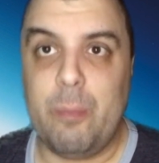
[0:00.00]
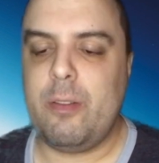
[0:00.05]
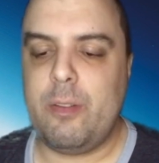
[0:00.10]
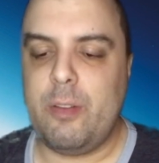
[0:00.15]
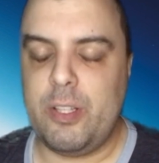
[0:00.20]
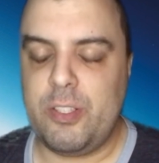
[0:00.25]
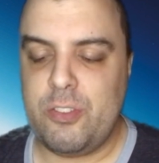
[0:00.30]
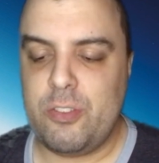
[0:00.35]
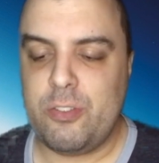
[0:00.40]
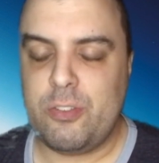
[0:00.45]

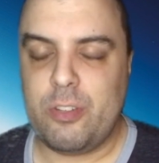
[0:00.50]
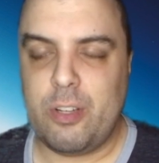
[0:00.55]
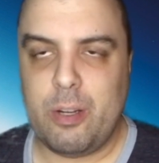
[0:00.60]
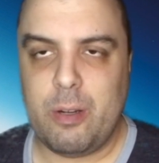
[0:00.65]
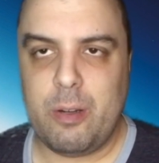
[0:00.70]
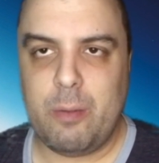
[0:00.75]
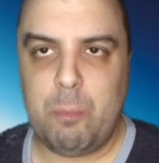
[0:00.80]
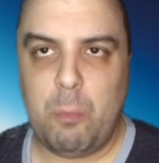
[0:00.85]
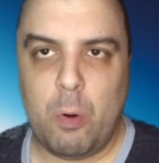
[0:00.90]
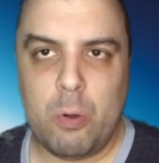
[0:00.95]
This is
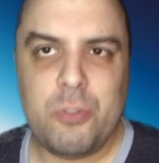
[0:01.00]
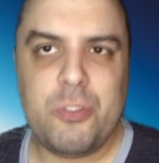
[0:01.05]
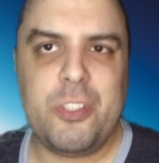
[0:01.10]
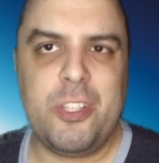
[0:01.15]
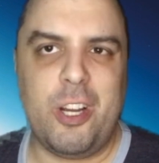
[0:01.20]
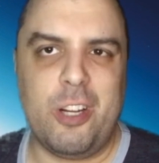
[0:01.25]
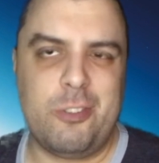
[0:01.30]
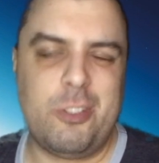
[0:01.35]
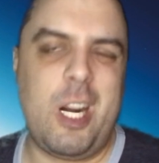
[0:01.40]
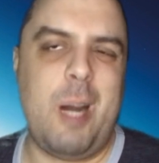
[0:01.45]
mostly
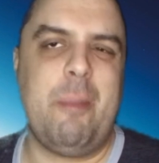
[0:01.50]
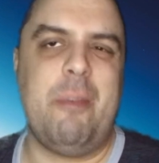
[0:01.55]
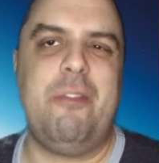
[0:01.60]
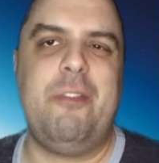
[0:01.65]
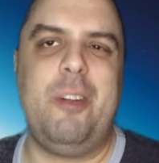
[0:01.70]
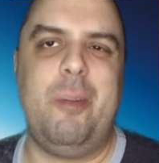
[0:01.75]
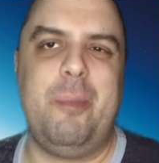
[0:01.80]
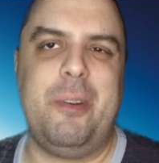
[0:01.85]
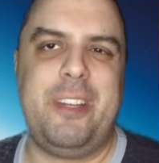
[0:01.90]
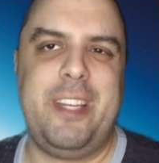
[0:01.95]
a drama
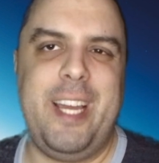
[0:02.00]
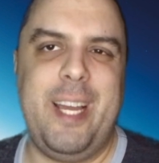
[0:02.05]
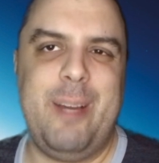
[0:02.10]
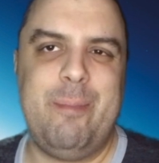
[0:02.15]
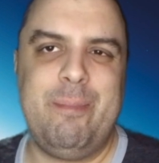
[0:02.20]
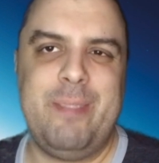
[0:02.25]
film. Okay,